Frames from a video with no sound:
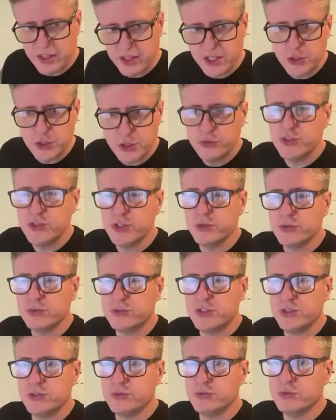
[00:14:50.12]
that you do
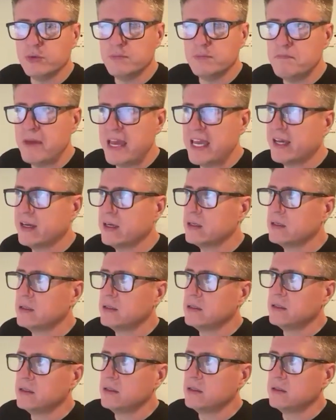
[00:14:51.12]
to make
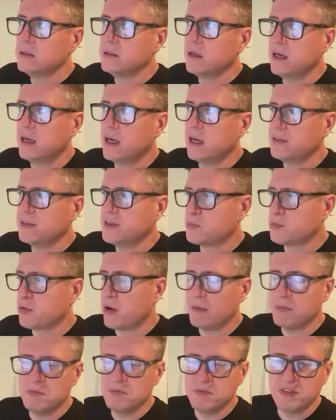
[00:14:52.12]
uh, the
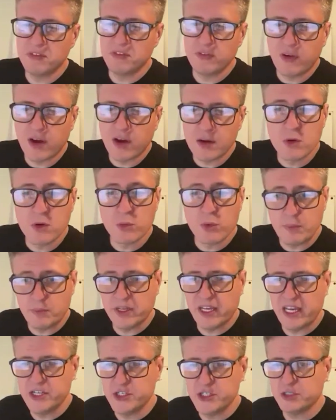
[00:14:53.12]
problem of environment
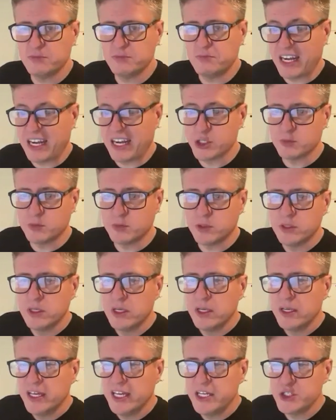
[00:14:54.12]
replication manageable
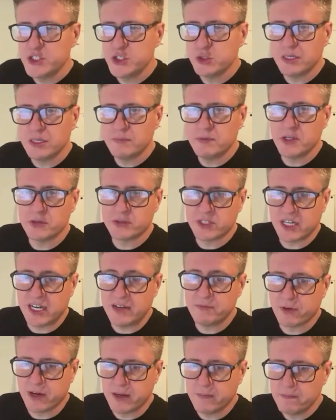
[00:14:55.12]
is you limit your
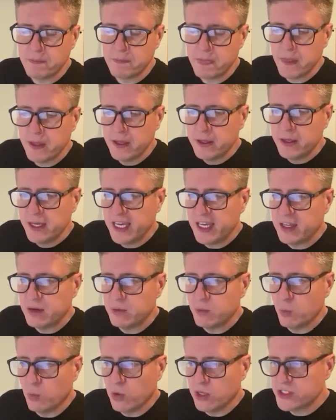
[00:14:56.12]
time frame.
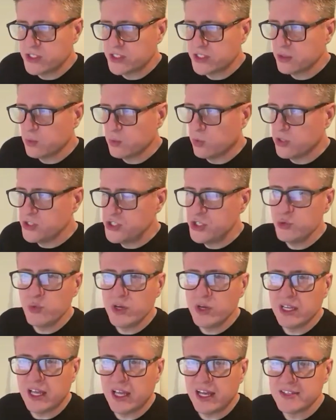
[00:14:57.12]
And once once you
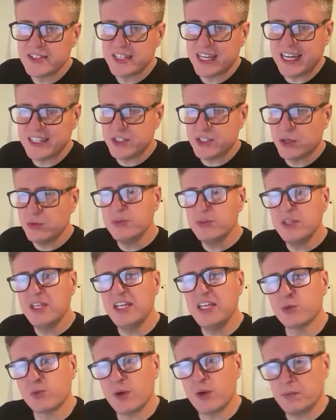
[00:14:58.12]
realize that I don't
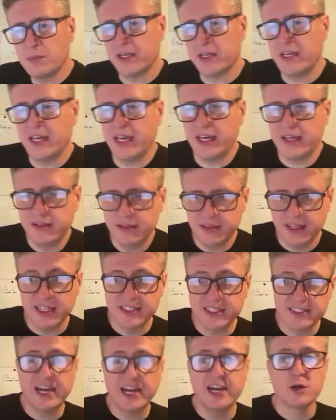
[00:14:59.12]
need to replicate the
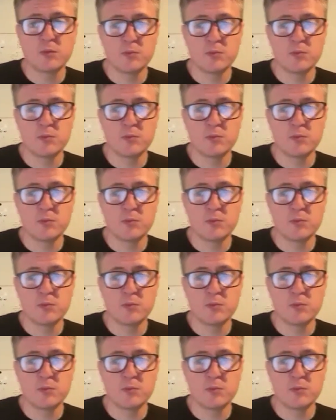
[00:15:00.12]
entire